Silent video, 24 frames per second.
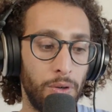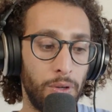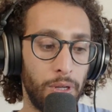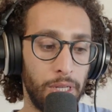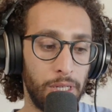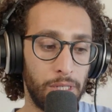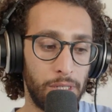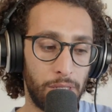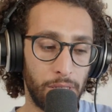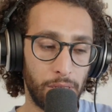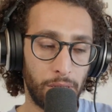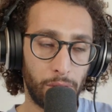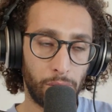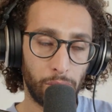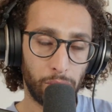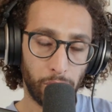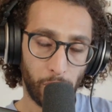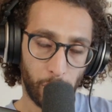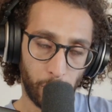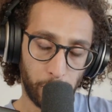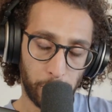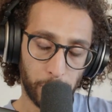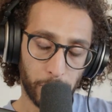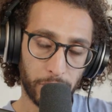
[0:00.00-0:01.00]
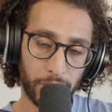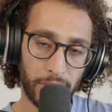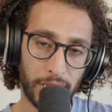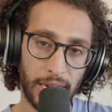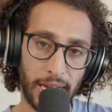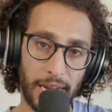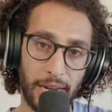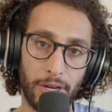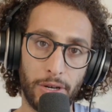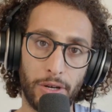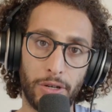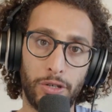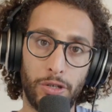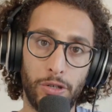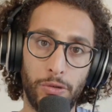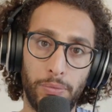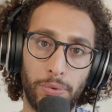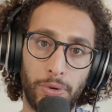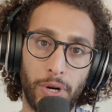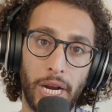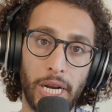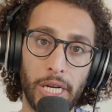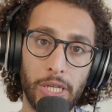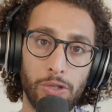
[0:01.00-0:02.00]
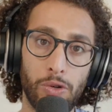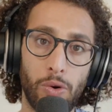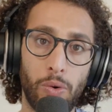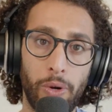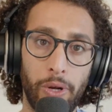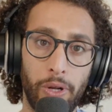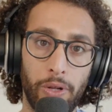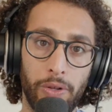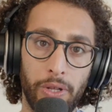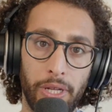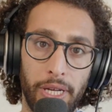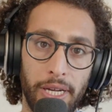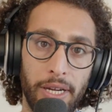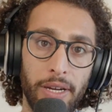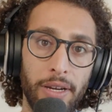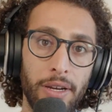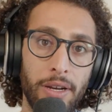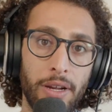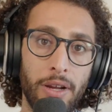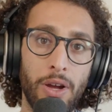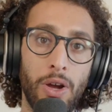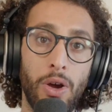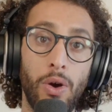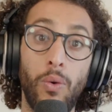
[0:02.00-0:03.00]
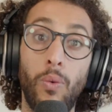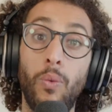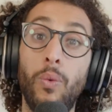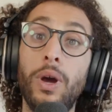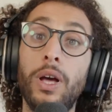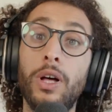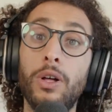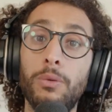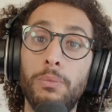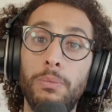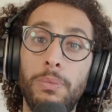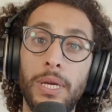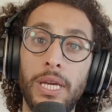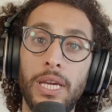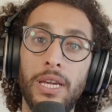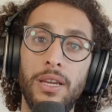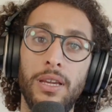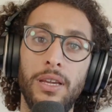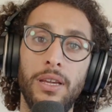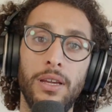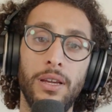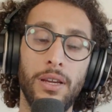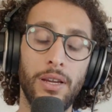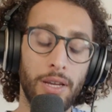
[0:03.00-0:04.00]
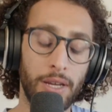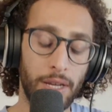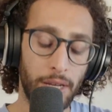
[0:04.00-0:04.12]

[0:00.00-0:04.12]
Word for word: is the global standard to price oil in will be,